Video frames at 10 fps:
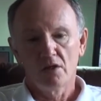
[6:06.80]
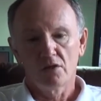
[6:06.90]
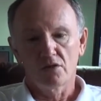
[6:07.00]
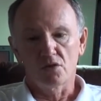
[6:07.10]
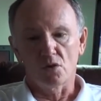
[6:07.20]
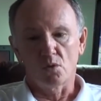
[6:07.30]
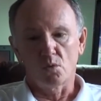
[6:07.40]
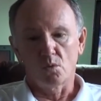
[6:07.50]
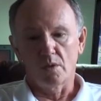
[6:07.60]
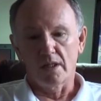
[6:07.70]

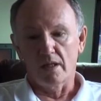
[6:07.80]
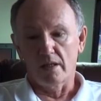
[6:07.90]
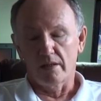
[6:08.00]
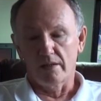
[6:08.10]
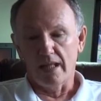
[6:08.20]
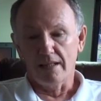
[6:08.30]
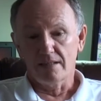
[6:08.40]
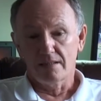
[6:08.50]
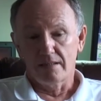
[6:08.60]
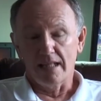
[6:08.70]
So
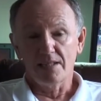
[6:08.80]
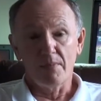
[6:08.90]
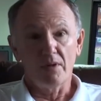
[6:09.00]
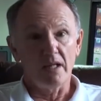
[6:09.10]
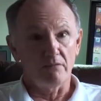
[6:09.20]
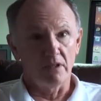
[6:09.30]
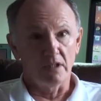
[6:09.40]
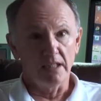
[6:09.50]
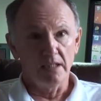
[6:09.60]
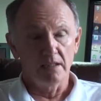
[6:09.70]
that's about it,
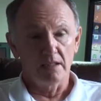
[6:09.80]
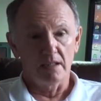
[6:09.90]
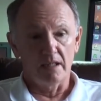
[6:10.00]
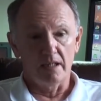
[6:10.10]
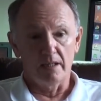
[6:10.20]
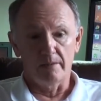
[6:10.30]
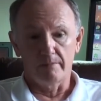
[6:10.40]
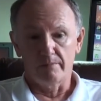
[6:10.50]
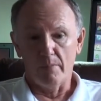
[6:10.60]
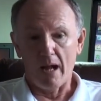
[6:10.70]
really.
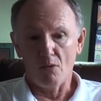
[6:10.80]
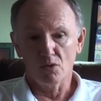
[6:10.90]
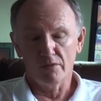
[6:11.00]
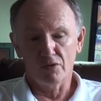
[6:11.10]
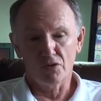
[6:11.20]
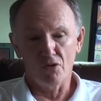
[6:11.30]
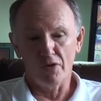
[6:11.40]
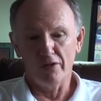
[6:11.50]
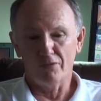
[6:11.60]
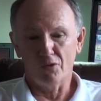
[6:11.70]
Powers of
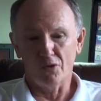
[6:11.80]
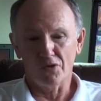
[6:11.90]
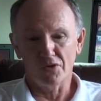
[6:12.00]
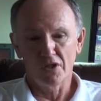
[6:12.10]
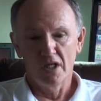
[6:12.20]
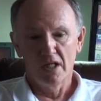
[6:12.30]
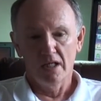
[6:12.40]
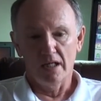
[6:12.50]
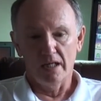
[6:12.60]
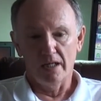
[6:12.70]
attorney, of course,
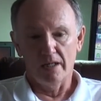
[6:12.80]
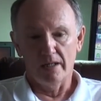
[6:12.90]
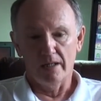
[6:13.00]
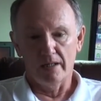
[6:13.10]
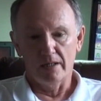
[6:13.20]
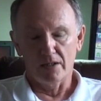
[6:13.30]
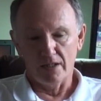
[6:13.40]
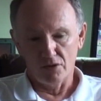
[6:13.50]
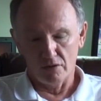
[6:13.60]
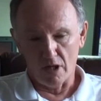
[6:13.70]
I
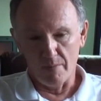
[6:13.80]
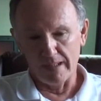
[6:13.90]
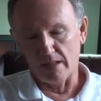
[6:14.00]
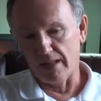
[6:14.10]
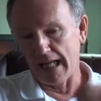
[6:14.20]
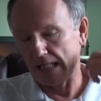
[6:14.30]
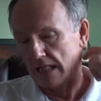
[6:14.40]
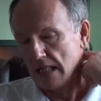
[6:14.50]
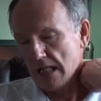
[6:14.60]
should comment on that.